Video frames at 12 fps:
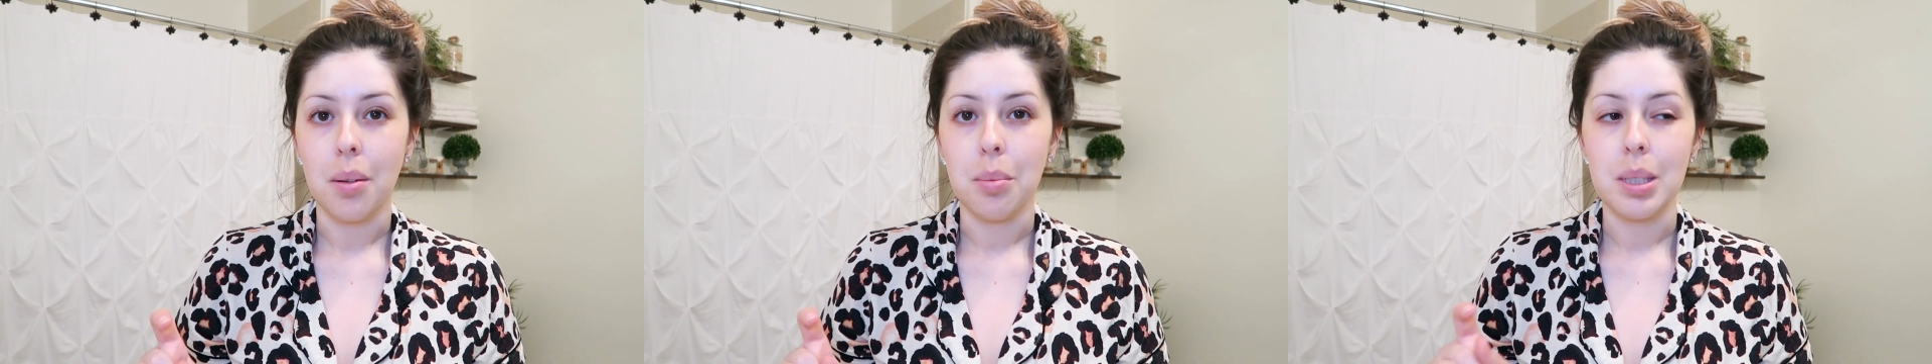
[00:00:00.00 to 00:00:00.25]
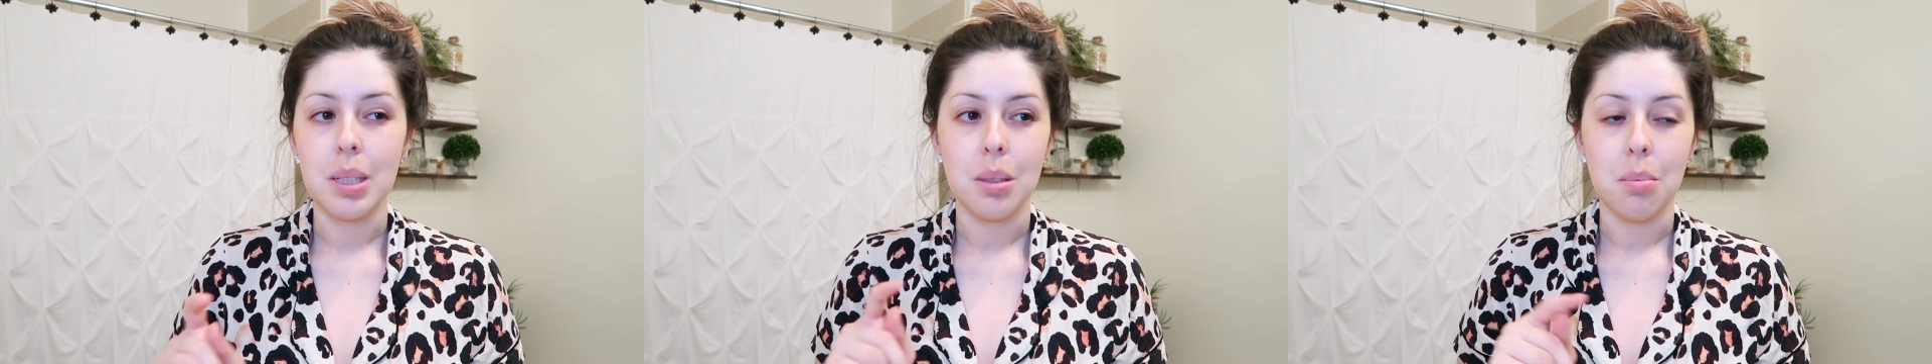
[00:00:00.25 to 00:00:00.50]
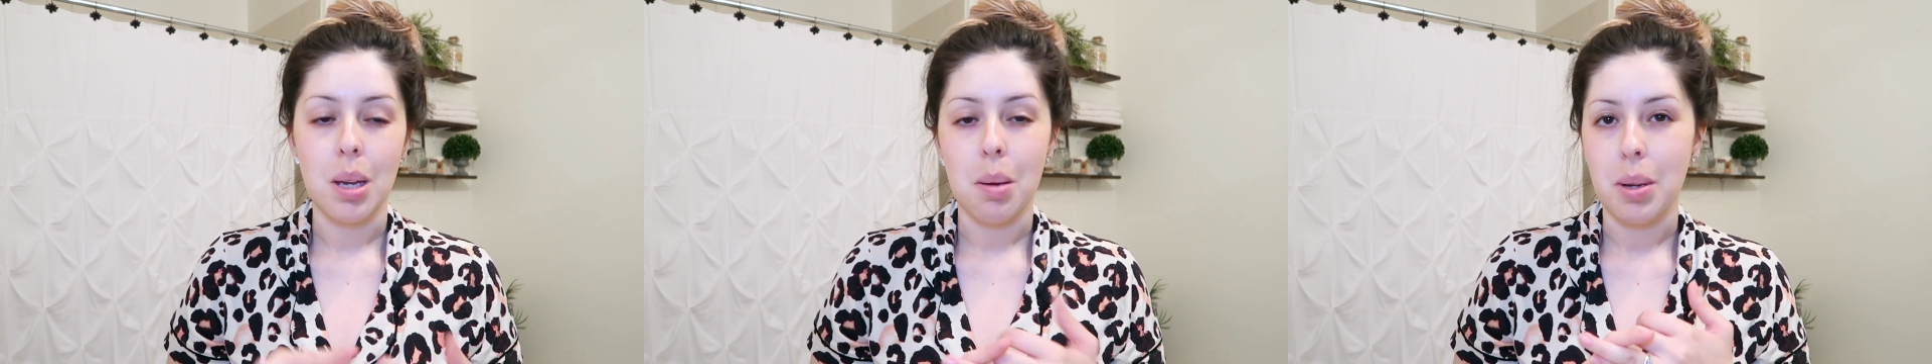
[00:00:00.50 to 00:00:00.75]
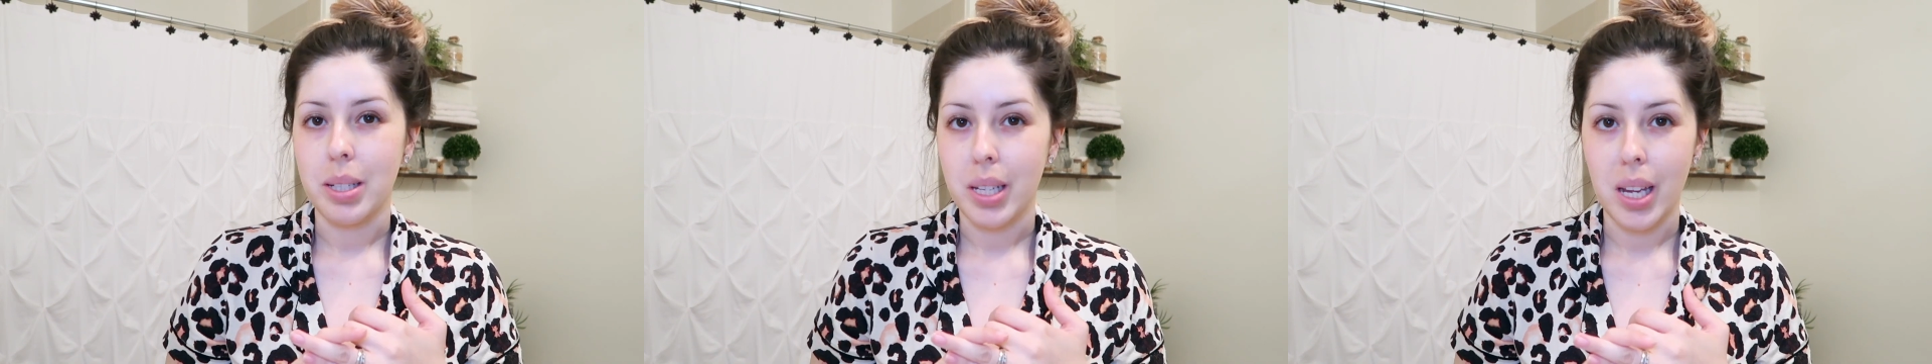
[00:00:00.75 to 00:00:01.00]
It doesn't make
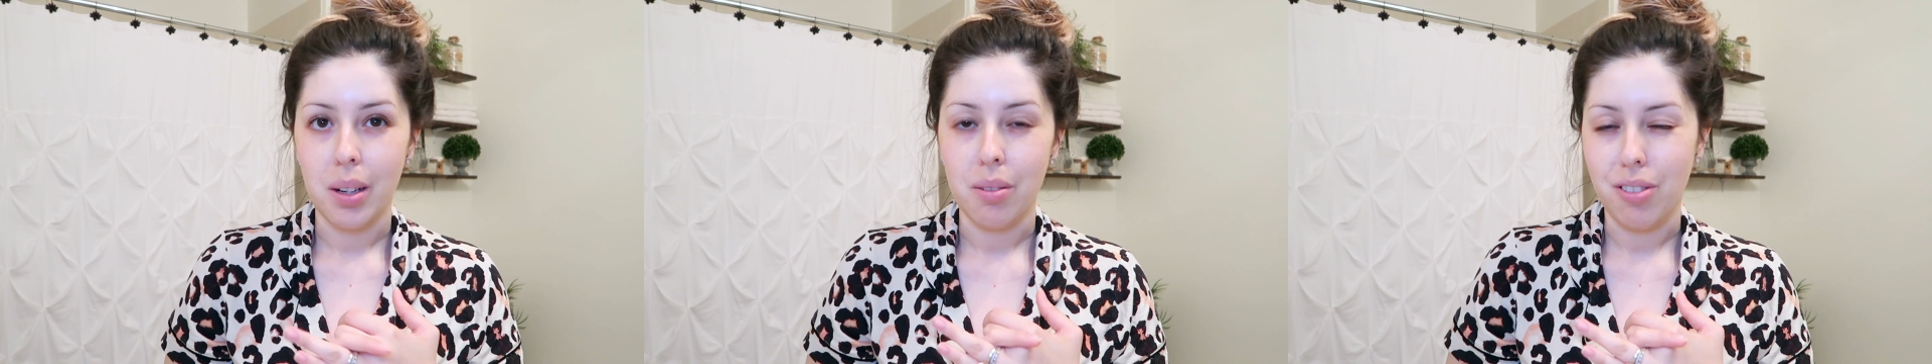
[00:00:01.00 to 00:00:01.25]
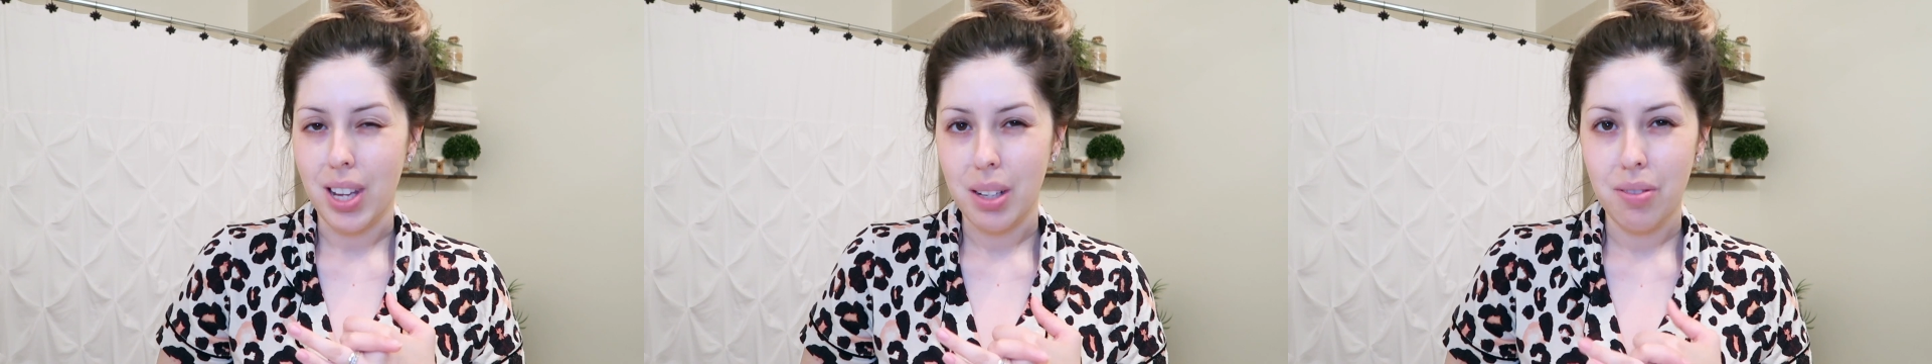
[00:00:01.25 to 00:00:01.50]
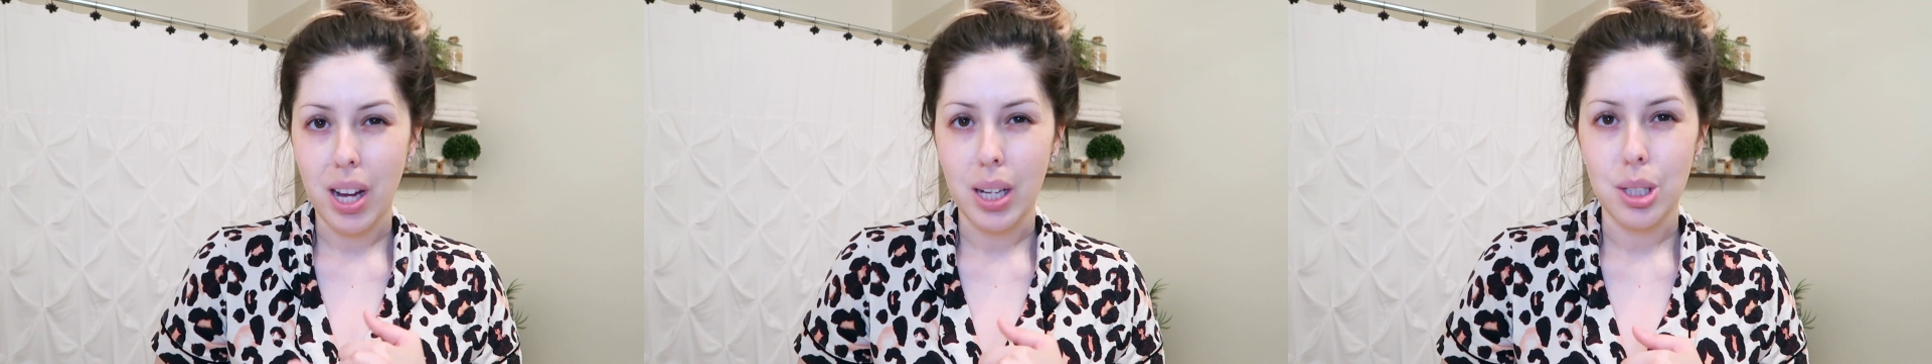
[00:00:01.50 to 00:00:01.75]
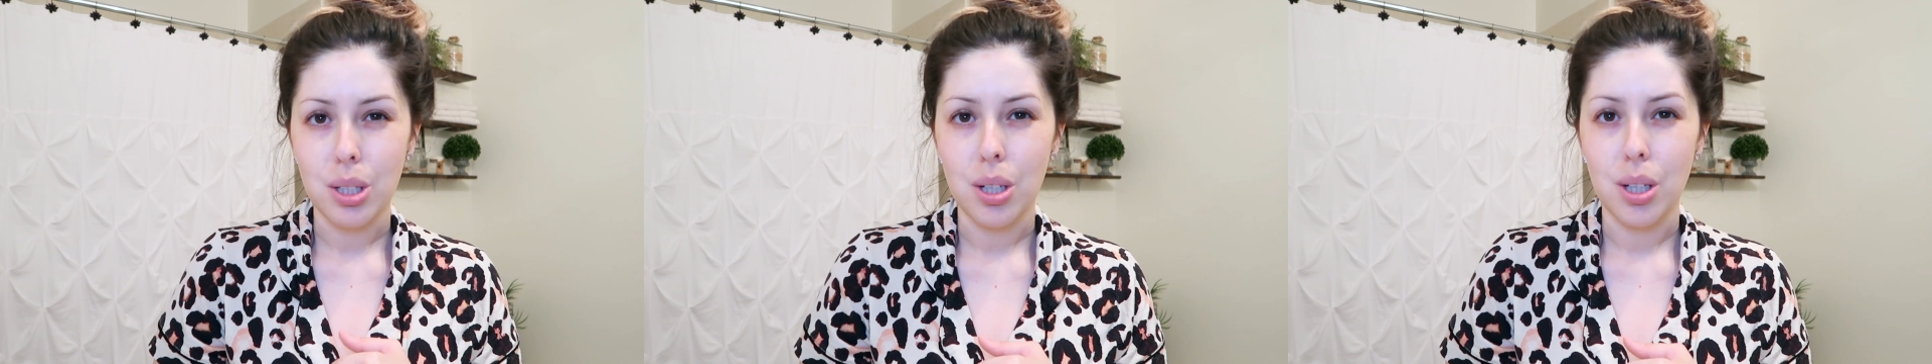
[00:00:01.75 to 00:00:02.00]
my tan fade
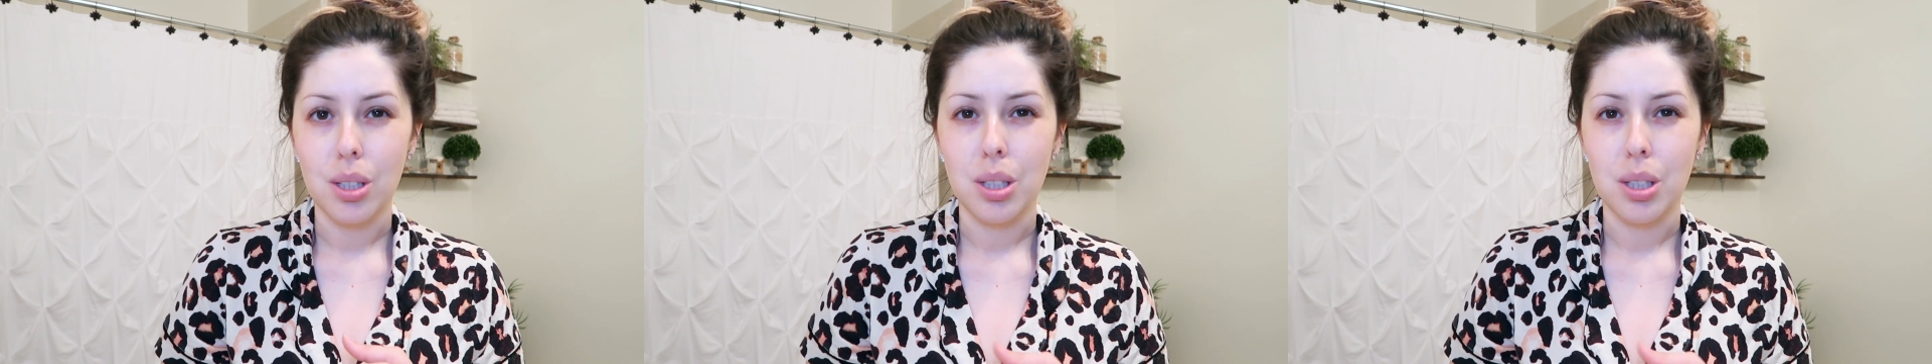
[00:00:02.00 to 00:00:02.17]
faster.